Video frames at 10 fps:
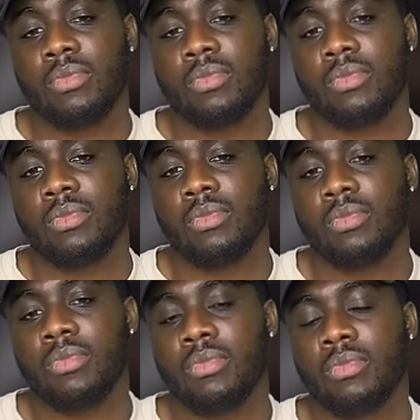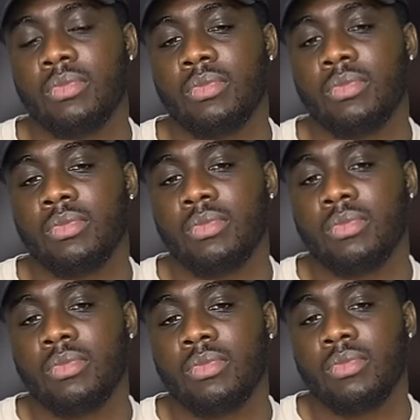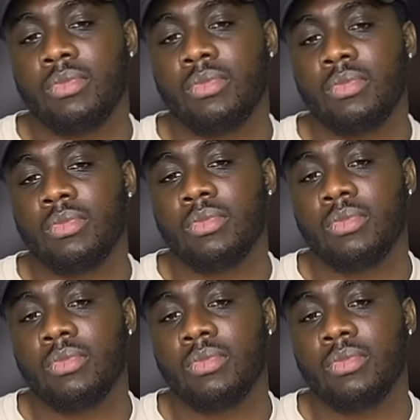[no speech]